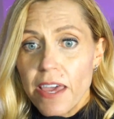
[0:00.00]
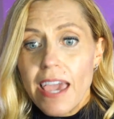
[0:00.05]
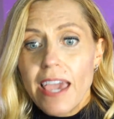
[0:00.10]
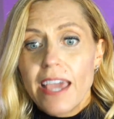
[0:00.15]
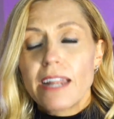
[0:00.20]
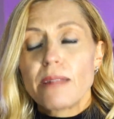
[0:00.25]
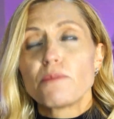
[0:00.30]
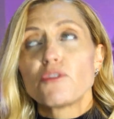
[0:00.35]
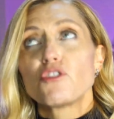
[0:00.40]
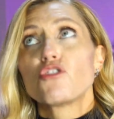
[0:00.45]

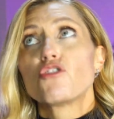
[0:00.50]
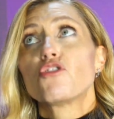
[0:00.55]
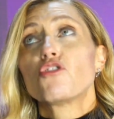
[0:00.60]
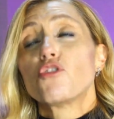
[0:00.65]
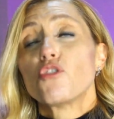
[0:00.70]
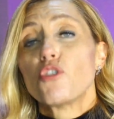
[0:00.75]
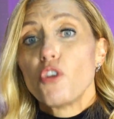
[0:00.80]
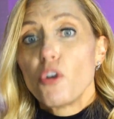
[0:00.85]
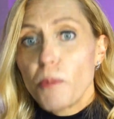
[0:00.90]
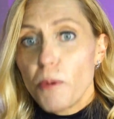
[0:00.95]
And it's
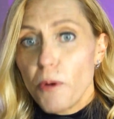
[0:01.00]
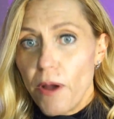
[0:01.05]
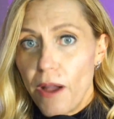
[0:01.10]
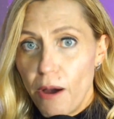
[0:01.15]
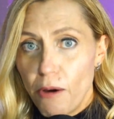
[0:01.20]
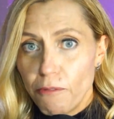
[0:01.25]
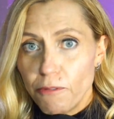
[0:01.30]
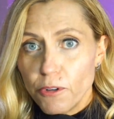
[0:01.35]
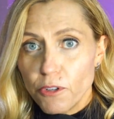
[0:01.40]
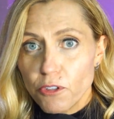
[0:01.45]
super
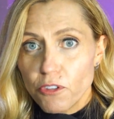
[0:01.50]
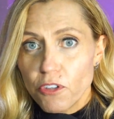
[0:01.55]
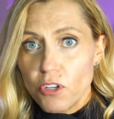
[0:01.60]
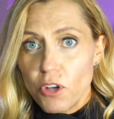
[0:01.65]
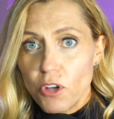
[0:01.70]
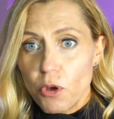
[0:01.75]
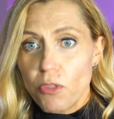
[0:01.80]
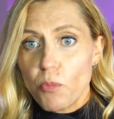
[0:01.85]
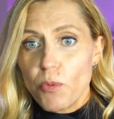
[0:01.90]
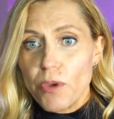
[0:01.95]
helpful to
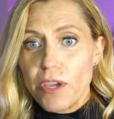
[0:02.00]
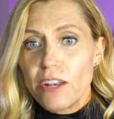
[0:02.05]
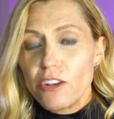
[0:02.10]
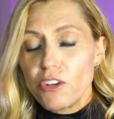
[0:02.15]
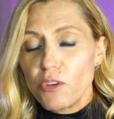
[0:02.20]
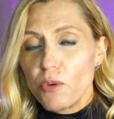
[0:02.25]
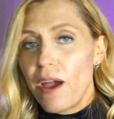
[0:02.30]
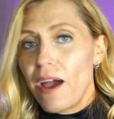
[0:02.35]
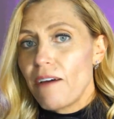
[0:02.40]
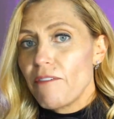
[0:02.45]
know that we
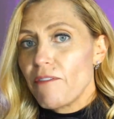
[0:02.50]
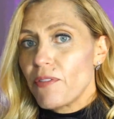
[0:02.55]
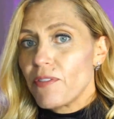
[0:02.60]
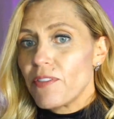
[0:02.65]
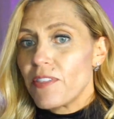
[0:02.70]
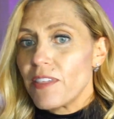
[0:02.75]
do have